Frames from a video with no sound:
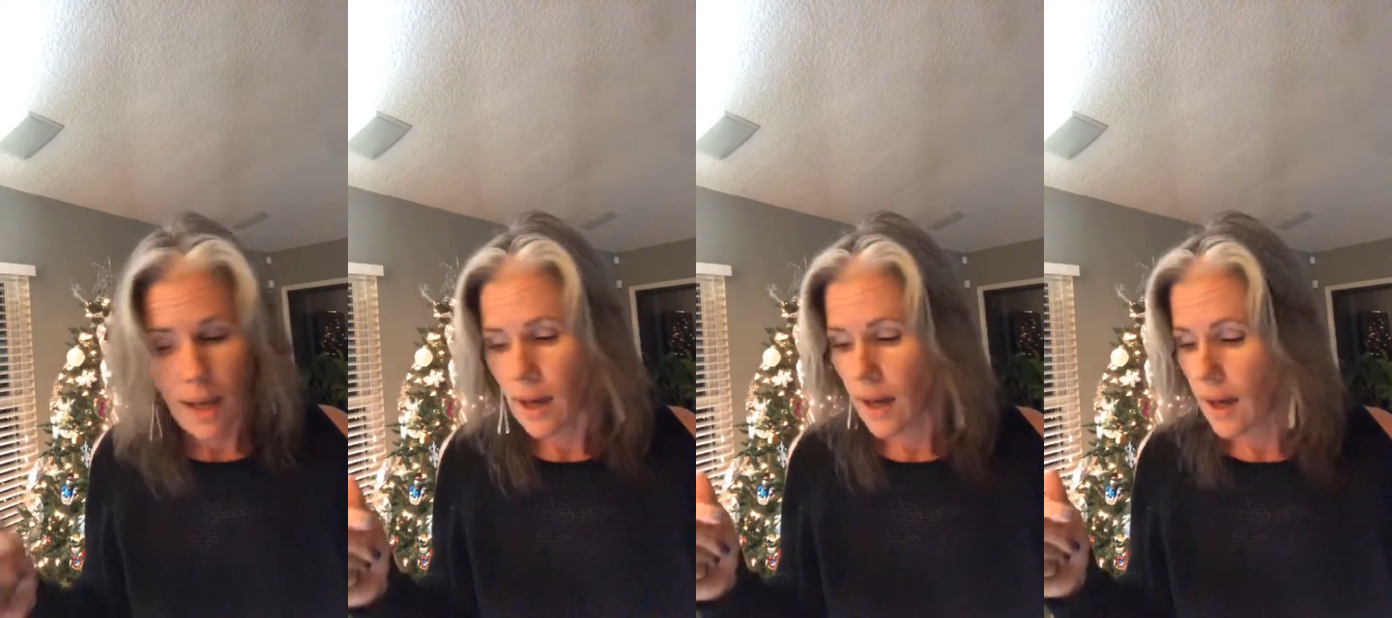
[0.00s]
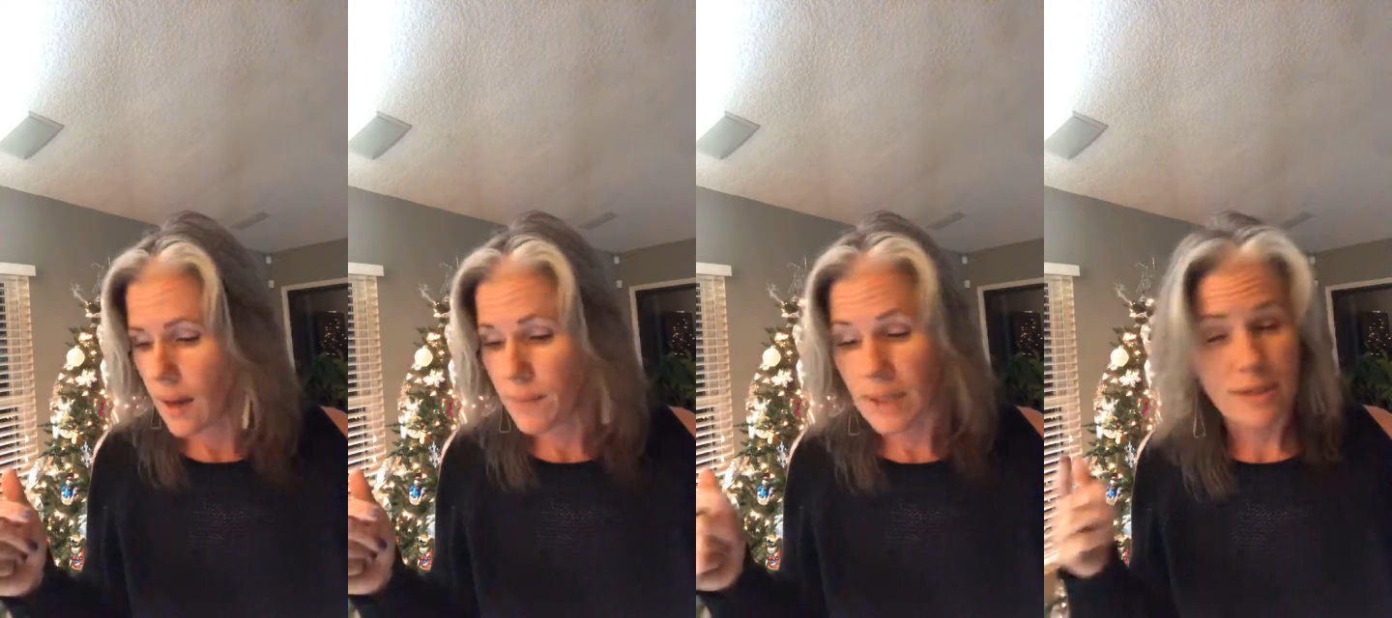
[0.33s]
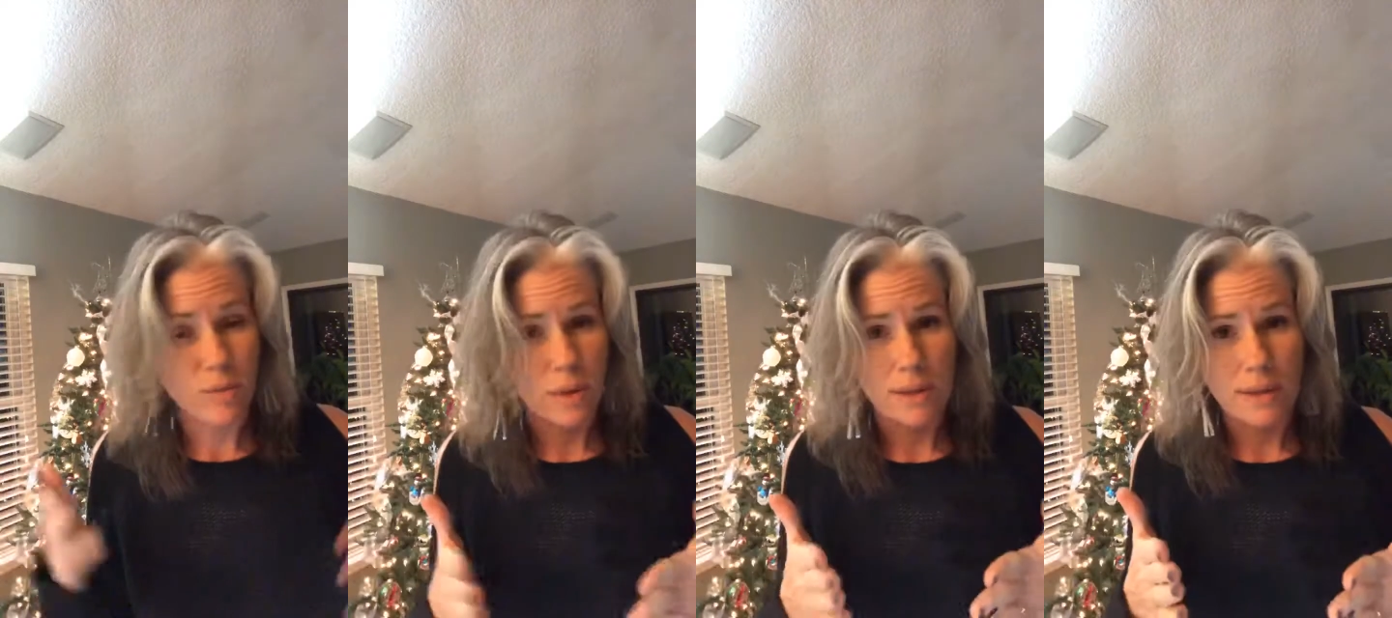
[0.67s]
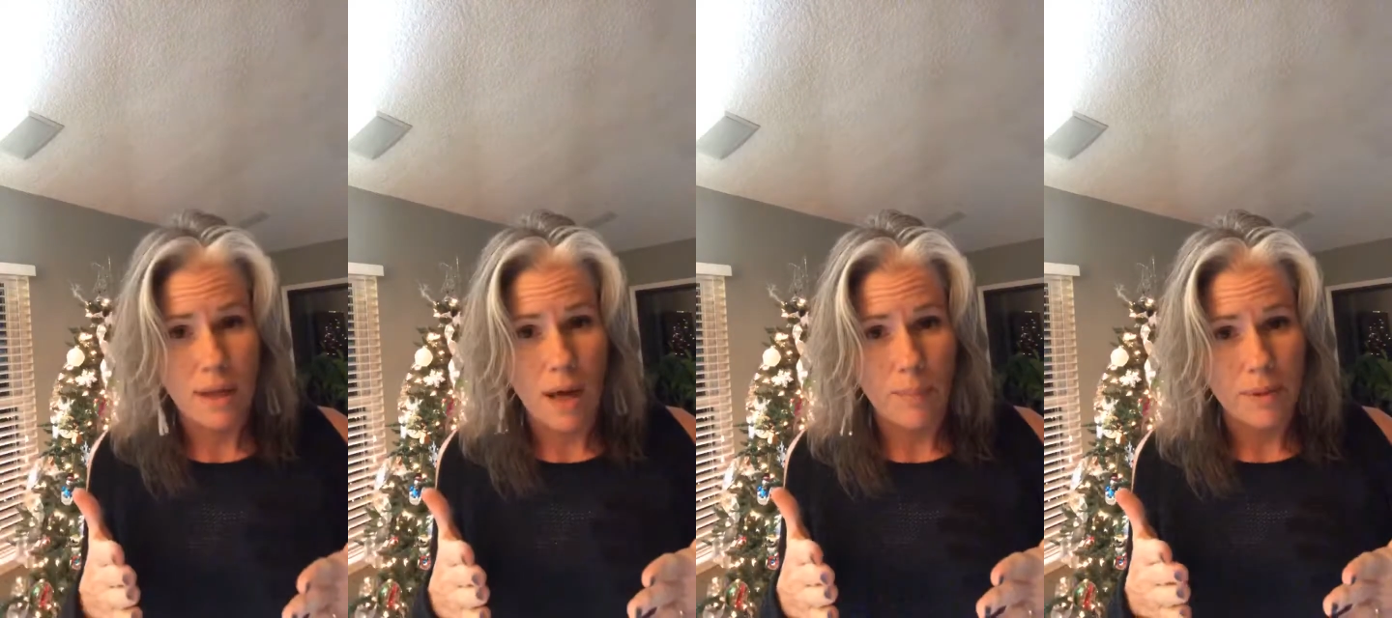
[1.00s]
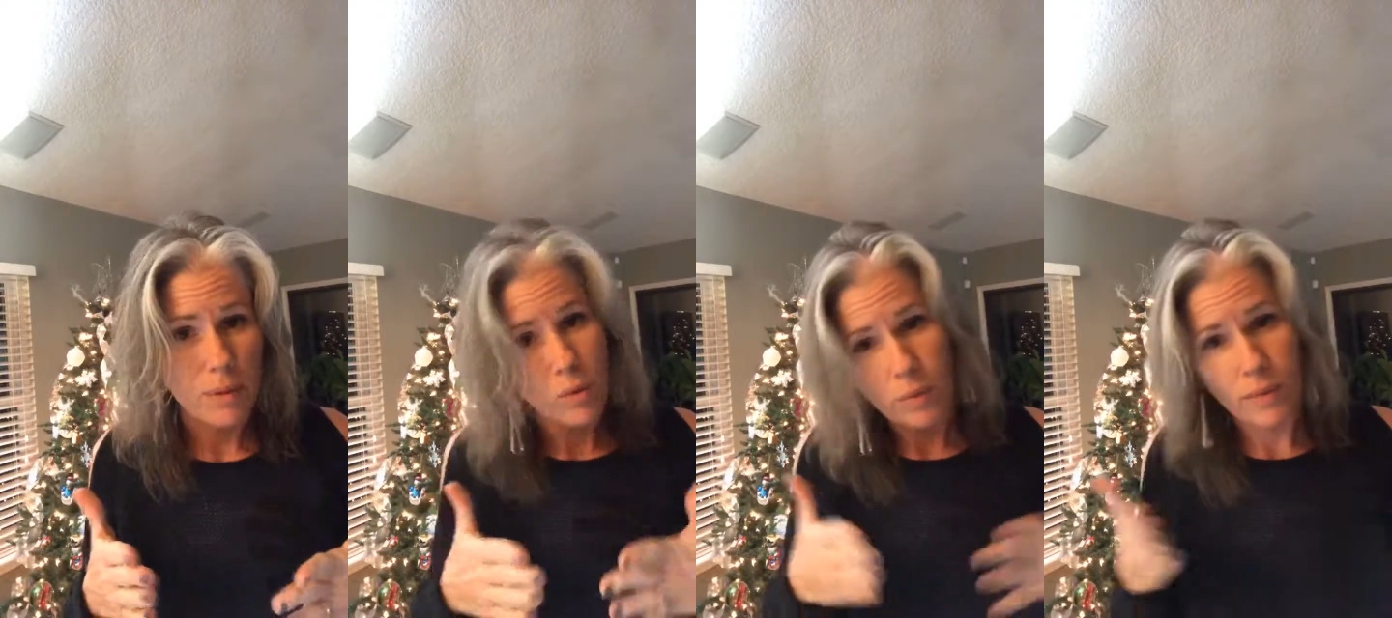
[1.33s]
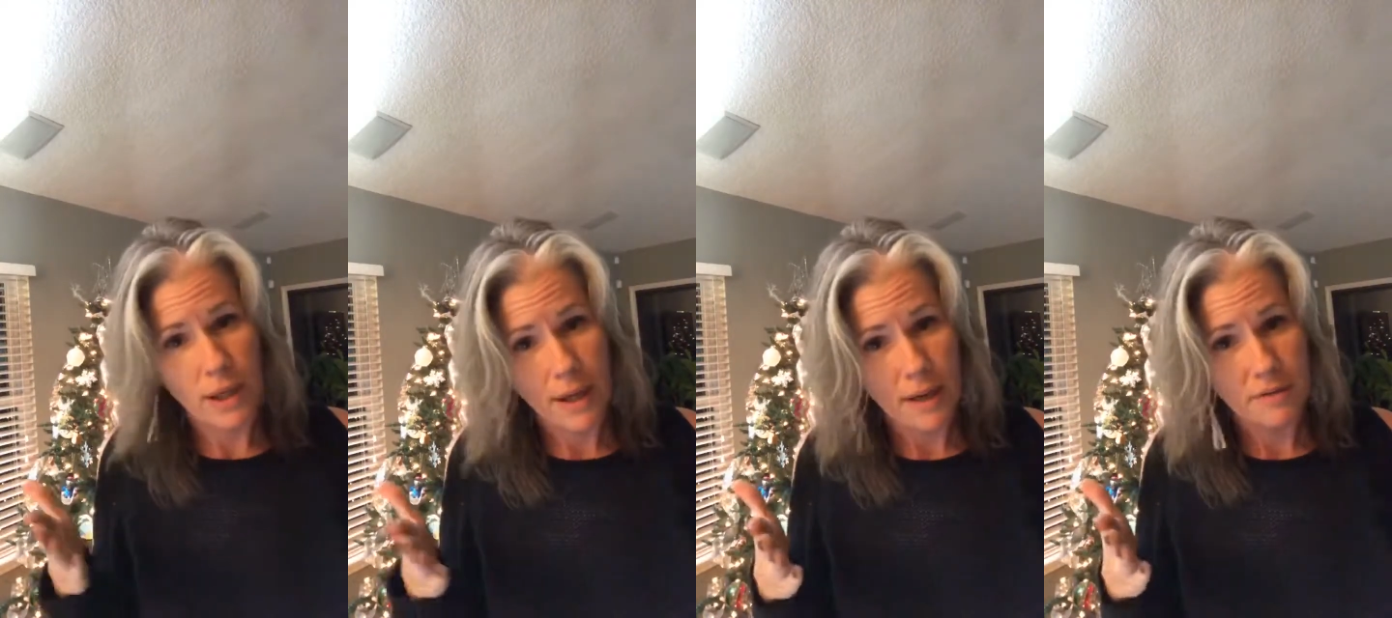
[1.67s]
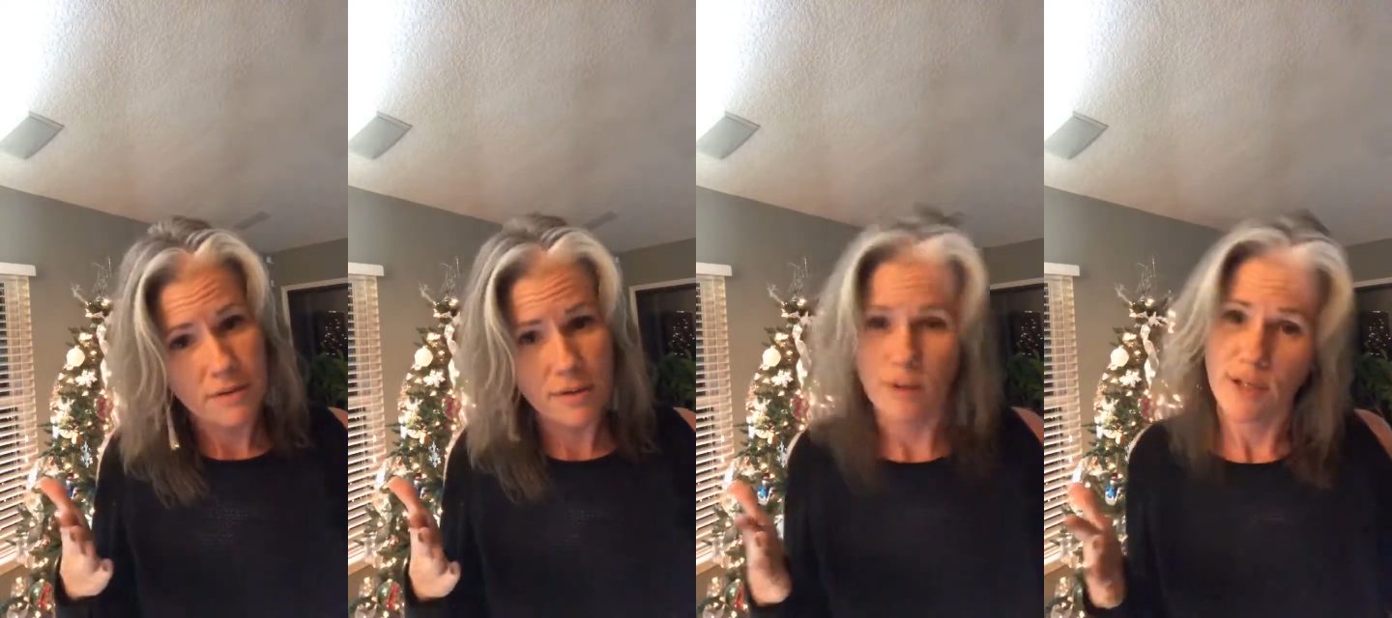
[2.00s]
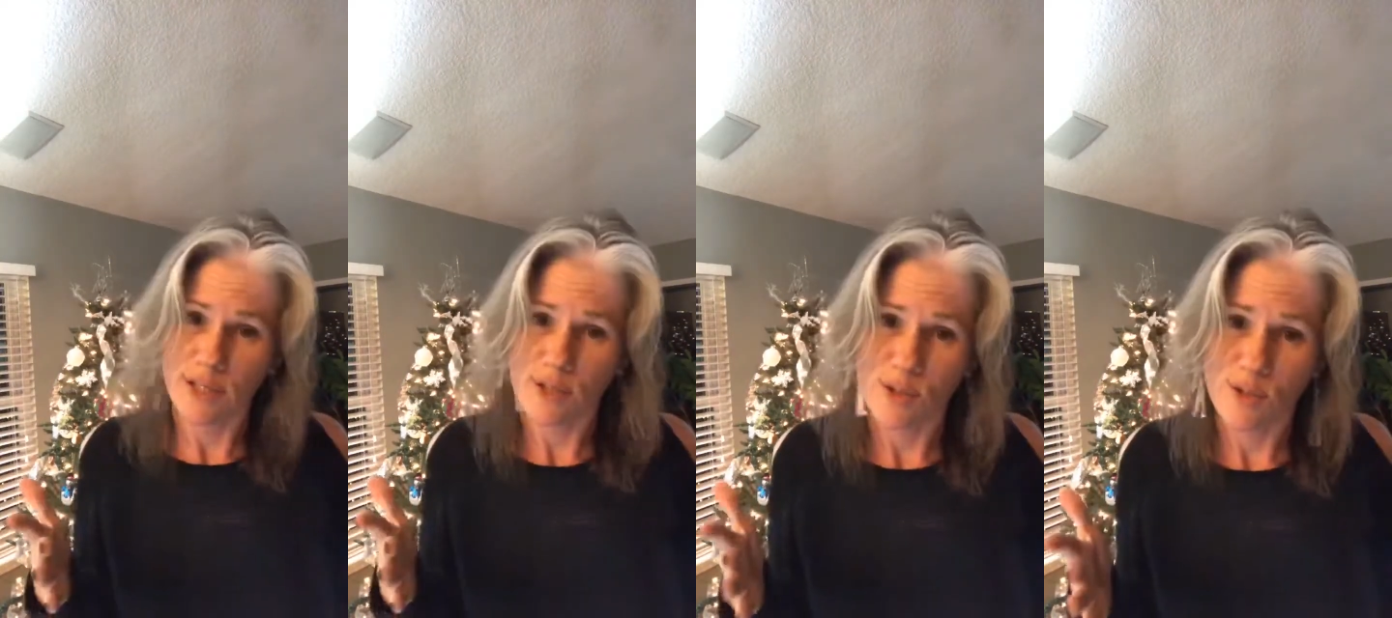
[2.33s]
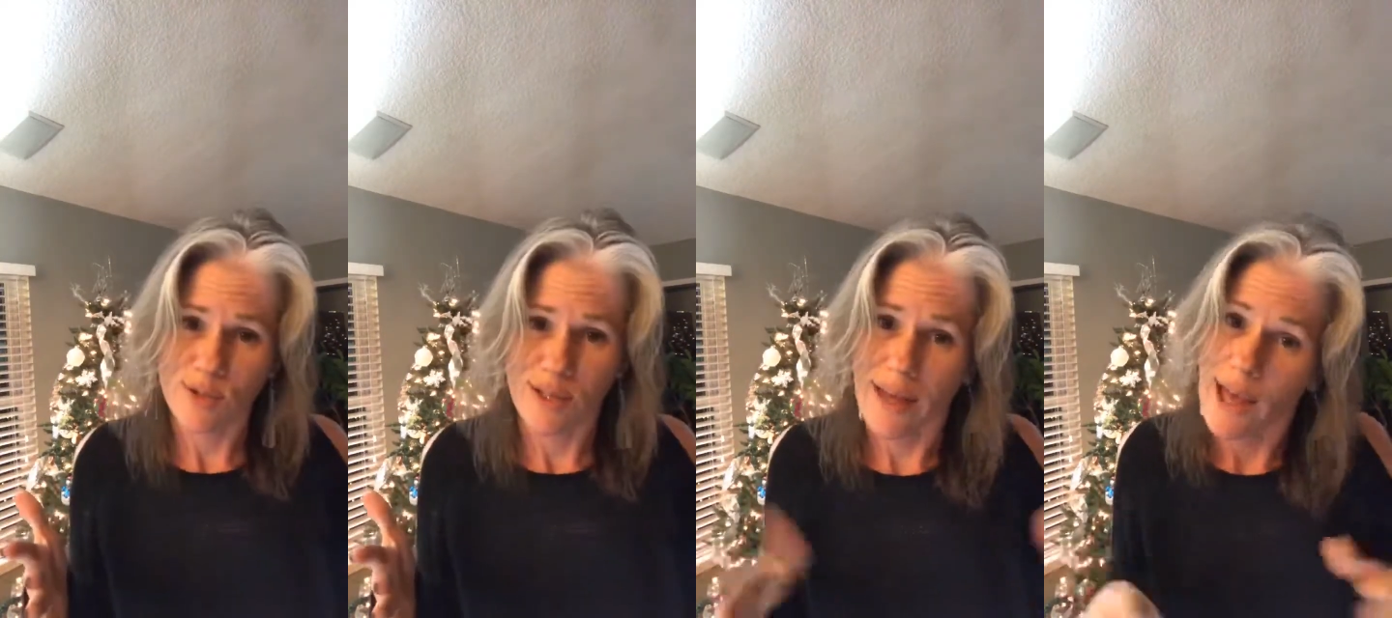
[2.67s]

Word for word: Um, next week's topic will be announced on next Tuesday.